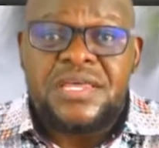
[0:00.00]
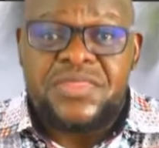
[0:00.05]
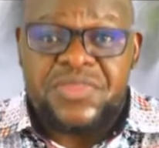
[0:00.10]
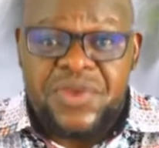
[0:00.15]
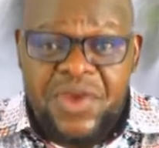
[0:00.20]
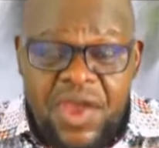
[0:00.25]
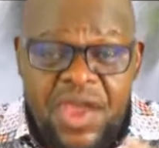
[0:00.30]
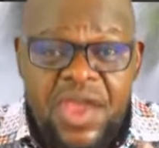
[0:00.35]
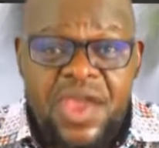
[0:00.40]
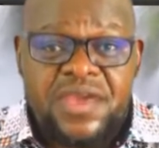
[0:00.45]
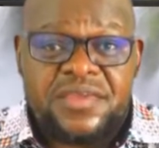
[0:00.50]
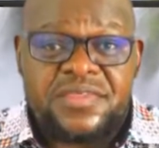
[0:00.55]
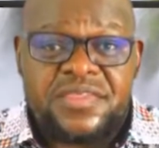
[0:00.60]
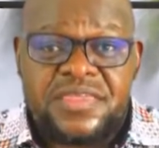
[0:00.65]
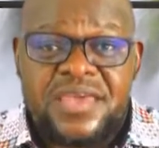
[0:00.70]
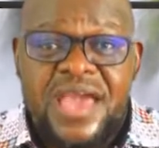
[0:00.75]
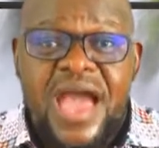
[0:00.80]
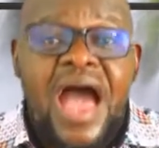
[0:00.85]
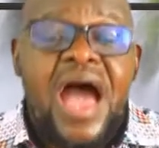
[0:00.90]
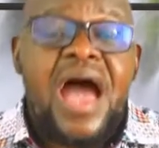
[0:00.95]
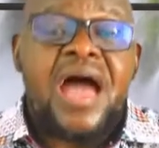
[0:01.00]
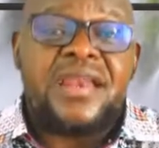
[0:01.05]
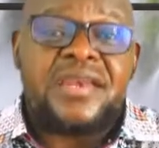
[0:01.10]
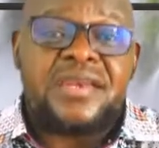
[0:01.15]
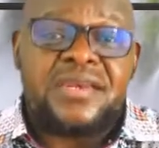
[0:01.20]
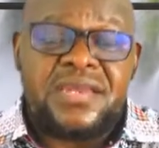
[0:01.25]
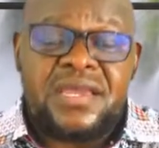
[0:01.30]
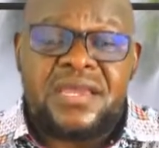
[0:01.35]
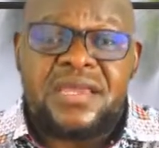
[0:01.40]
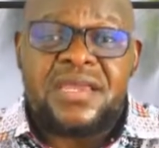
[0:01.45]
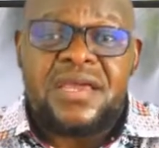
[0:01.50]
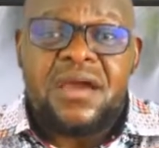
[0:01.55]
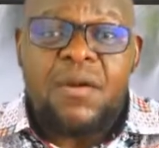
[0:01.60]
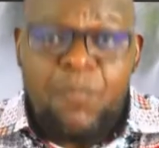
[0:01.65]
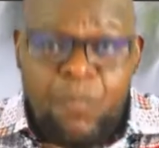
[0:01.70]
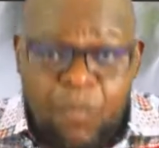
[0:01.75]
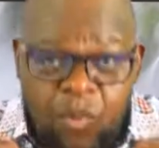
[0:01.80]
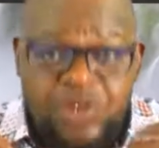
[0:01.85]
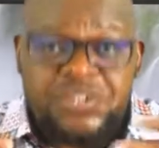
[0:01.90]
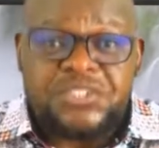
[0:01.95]
the earth, and
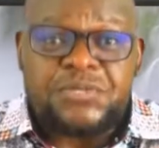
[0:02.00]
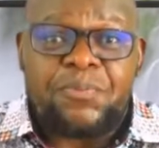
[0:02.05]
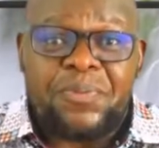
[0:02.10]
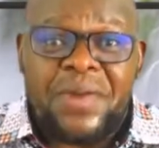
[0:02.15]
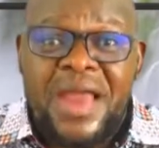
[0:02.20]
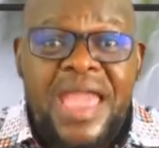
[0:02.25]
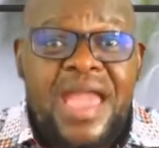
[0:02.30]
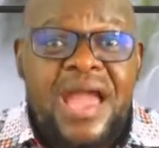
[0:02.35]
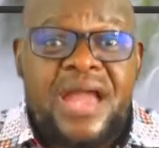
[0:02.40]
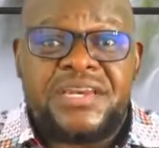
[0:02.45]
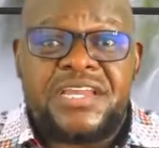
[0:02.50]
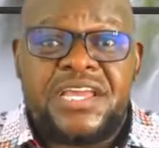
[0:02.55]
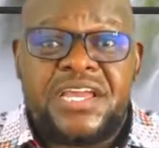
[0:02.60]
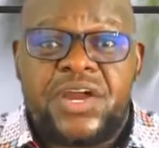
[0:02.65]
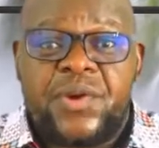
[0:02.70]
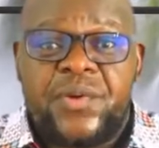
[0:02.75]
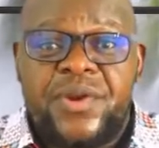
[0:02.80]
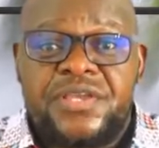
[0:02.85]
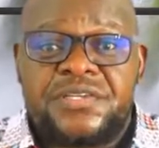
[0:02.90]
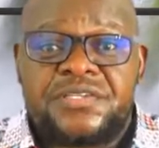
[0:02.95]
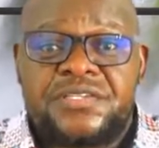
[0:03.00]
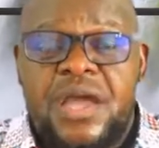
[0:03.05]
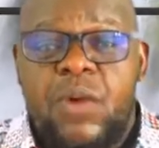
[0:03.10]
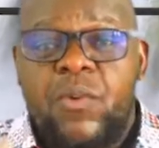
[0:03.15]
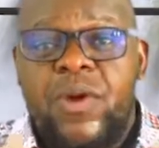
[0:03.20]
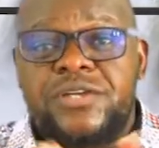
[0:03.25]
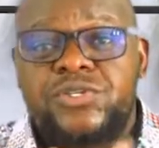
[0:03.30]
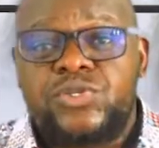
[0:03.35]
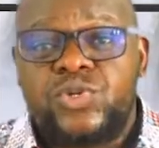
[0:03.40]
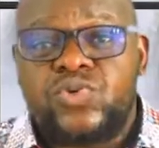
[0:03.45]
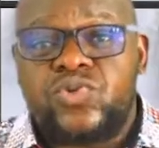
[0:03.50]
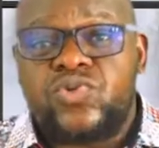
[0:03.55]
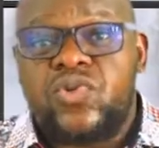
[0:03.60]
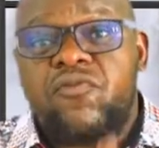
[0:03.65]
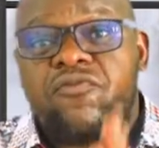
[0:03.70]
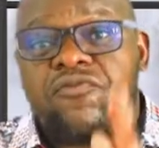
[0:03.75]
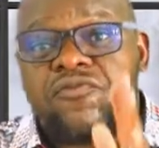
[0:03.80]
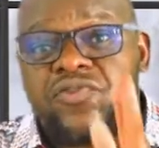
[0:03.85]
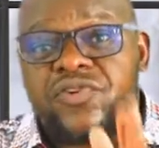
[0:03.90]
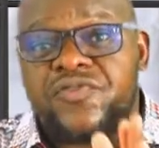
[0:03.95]
multiply and increase. I want you to
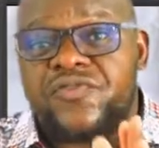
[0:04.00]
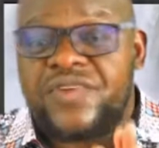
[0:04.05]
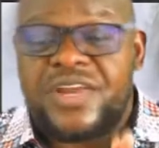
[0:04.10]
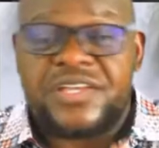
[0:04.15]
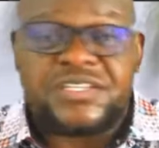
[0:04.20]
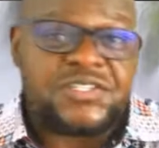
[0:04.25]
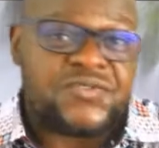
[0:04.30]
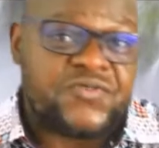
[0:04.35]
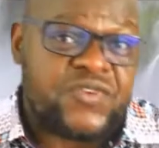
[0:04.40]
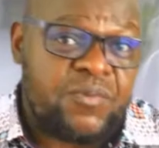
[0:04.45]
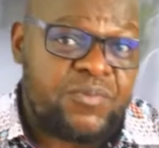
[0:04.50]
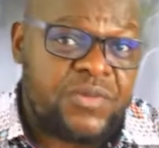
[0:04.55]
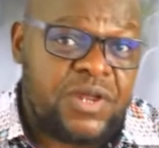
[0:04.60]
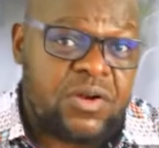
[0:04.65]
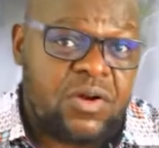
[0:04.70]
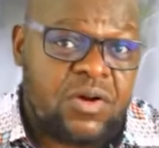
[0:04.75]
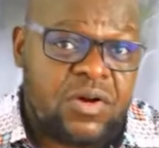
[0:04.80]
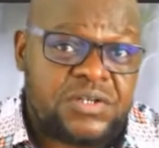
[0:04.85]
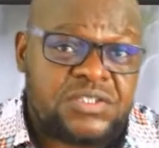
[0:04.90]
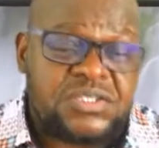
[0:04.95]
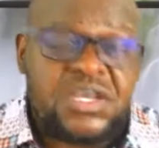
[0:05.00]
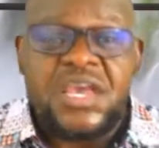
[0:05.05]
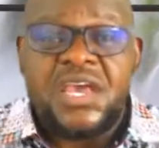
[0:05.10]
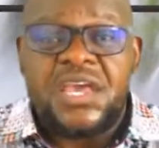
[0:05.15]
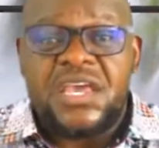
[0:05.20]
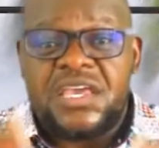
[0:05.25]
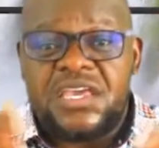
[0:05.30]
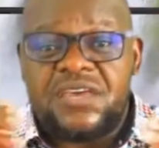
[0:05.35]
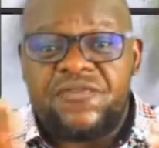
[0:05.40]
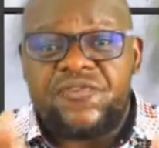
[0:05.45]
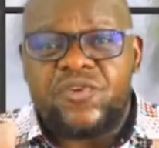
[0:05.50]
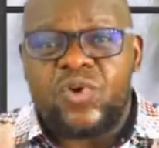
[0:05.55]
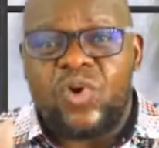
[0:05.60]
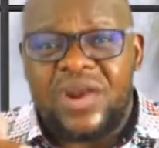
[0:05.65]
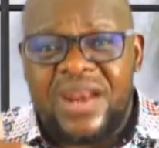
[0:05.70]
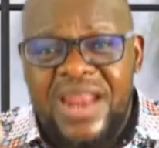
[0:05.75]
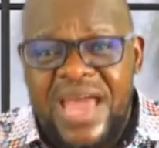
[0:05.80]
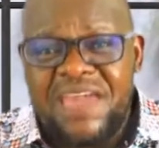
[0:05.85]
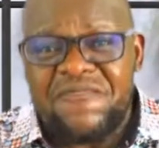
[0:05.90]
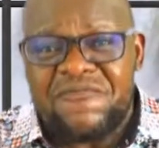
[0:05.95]
know fruitfulness is from the Lord. If your
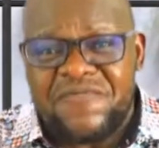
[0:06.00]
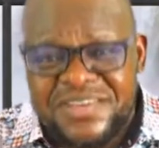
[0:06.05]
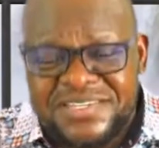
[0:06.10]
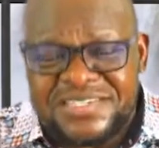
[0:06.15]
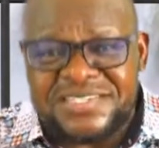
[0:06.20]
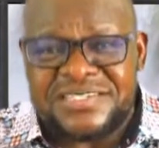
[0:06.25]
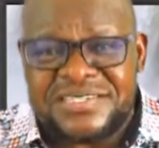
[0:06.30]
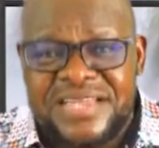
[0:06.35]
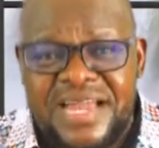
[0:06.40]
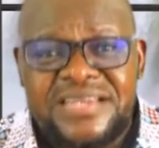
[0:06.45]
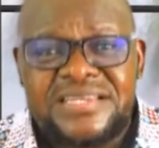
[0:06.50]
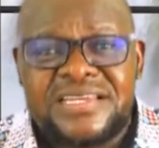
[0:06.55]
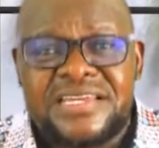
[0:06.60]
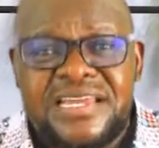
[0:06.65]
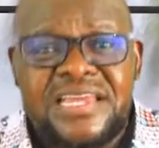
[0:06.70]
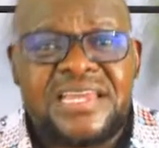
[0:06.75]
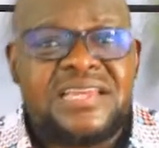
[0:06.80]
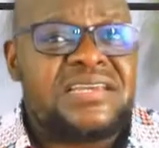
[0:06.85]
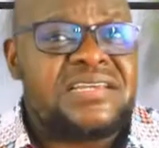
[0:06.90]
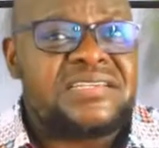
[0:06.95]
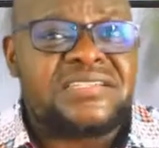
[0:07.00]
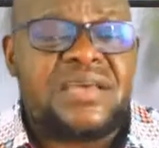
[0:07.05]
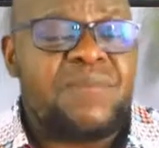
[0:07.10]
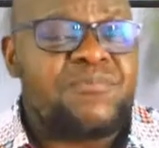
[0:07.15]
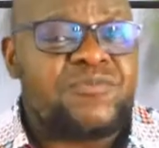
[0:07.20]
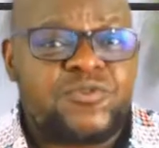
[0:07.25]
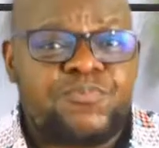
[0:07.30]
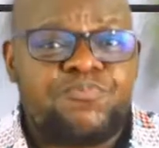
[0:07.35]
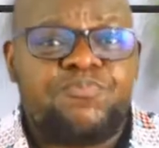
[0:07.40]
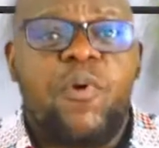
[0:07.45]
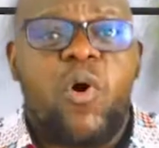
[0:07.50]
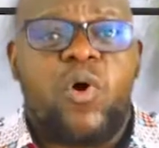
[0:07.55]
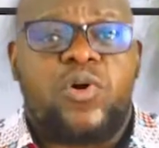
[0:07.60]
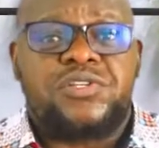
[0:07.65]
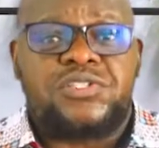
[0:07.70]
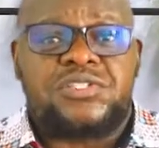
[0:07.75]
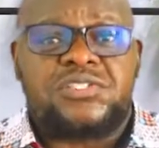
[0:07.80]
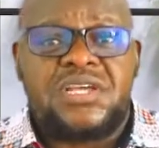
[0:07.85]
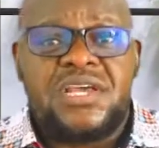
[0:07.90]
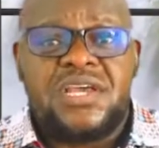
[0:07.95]
life is standing in the same
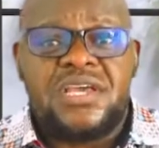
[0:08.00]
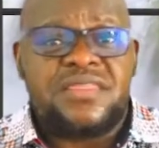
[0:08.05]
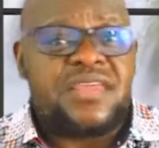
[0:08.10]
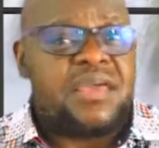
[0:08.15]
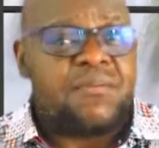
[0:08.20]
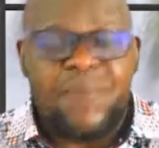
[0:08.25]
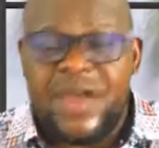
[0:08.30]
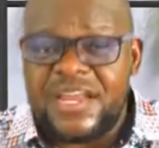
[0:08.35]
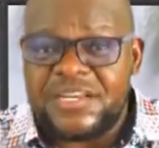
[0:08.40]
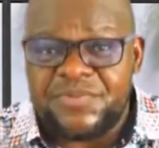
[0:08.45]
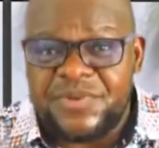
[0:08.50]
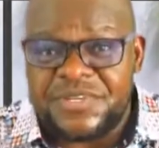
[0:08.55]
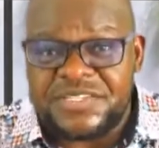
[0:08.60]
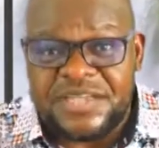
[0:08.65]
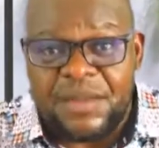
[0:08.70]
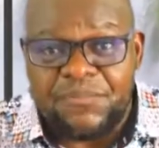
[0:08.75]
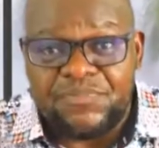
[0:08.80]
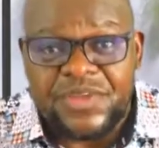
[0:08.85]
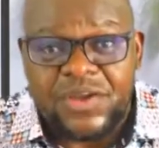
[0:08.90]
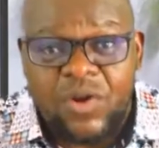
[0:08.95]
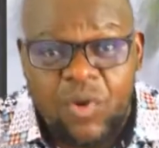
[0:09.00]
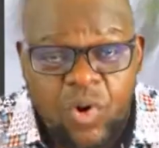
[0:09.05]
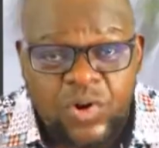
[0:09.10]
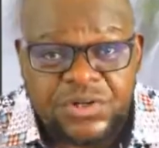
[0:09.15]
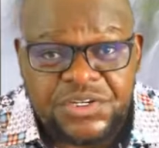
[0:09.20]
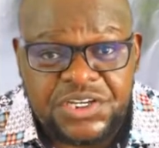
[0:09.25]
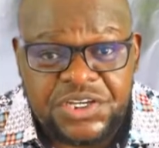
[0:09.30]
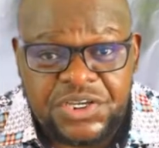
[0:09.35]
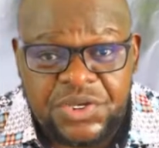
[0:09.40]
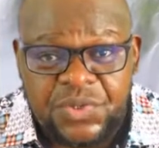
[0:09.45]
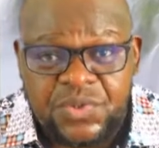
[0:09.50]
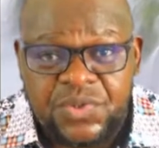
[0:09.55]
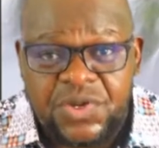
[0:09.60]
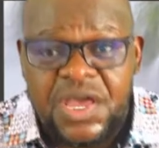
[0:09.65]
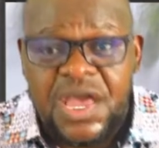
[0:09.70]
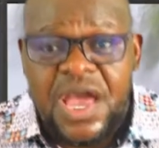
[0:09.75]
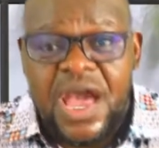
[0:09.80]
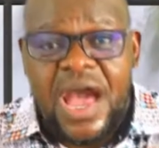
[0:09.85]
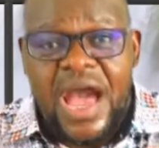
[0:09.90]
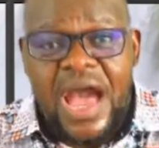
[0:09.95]
spot, there might be something holding you.
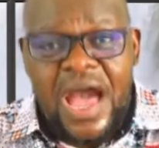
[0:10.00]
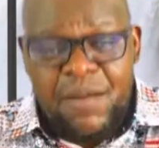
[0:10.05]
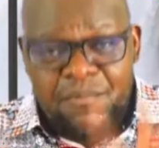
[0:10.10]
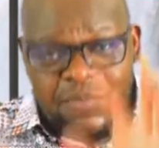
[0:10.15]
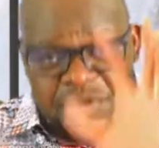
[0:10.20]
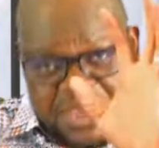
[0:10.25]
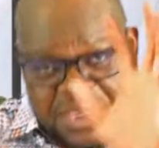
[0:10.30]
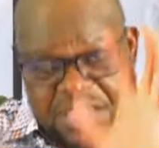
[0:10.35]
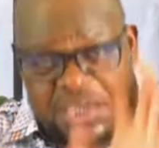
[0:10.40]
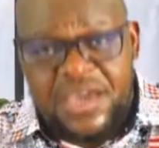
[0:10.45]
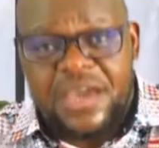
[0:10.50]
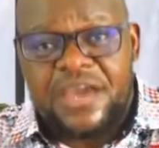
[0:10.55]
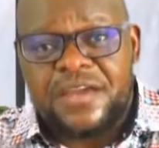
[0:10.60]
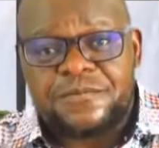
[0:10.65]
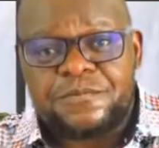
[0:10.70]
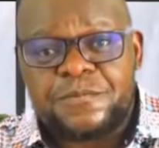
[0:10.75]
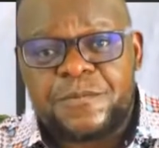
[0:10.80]
I'm here